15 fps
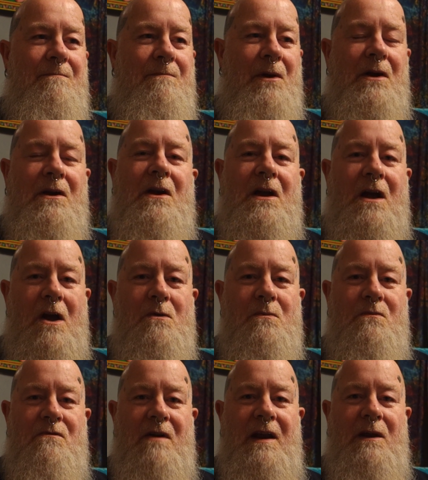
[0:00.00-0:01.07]
But I could cope
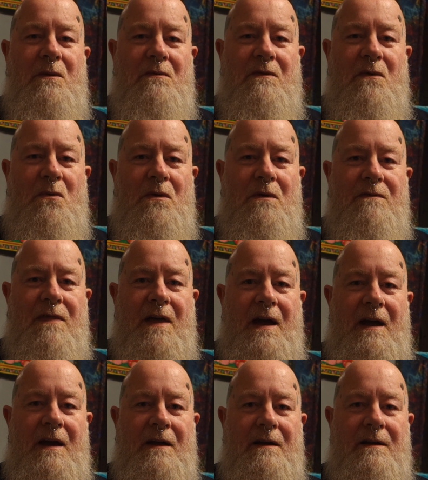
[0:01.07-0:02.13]
really with all of
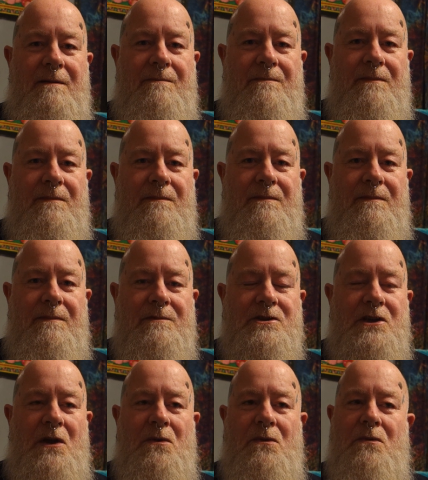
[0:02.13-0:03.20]
that.
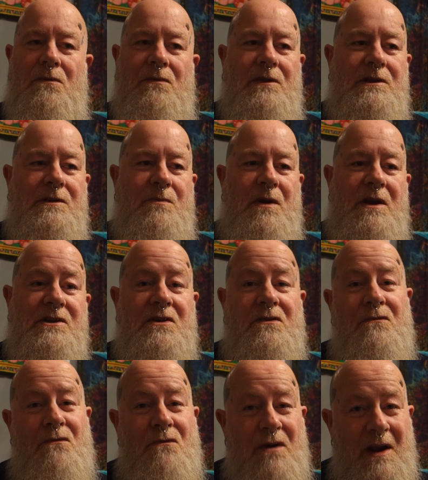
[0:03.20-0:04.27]
So the
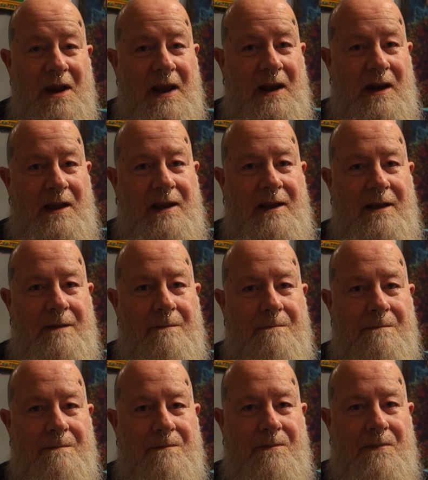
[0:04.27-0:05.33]
depression really,
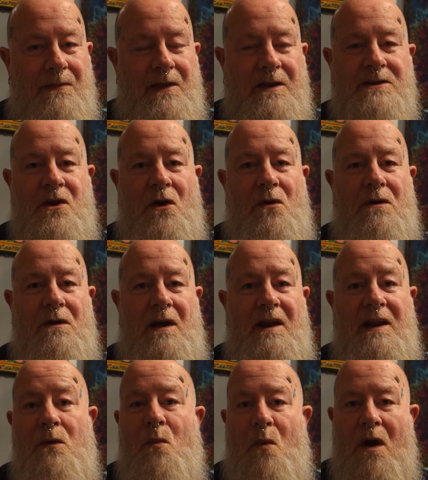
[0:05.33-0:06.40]
there's not
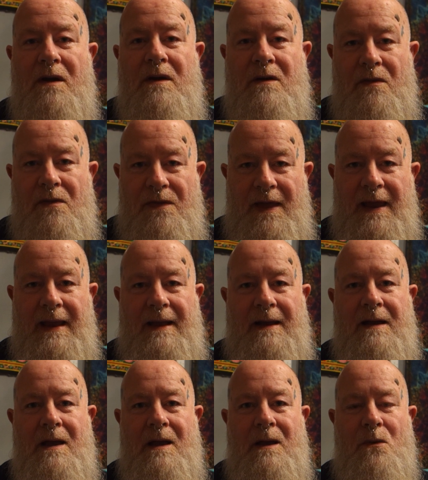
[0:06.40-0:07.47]
any one thing,
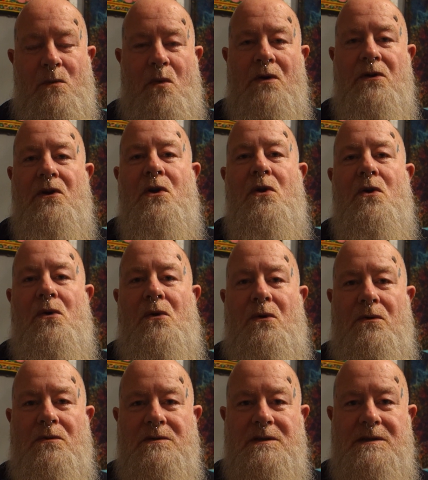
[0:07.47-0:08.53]
one
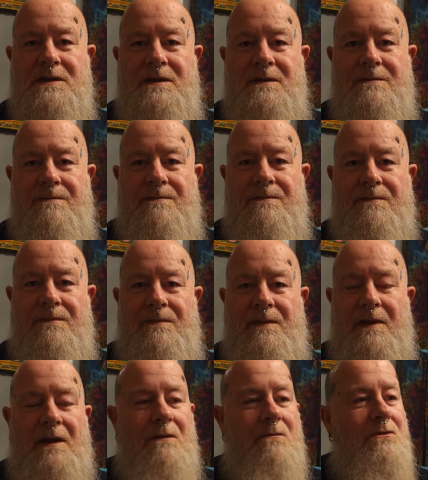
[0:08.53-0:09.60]
cause.
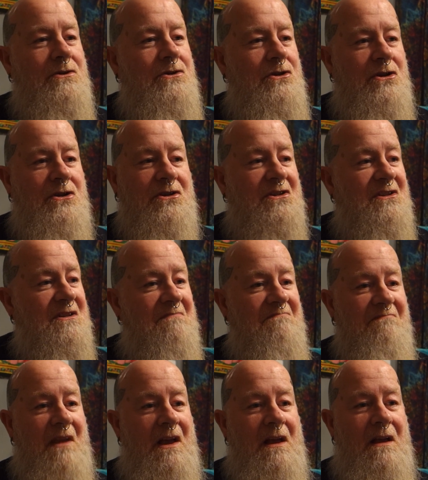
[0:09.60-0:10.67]
It was just
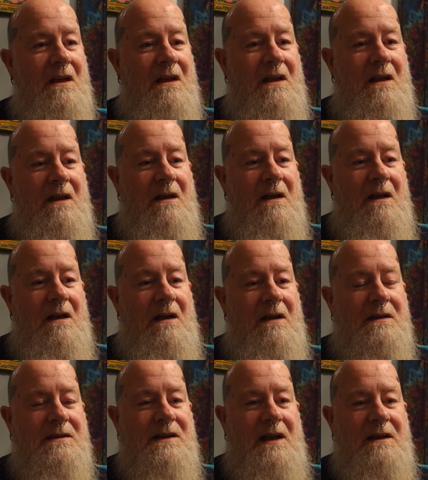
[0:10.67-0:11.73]

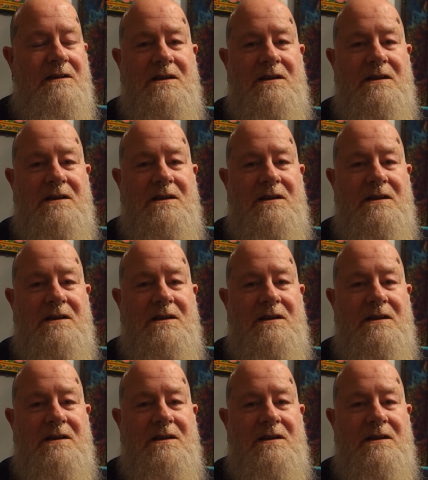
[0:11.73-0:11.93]
a set of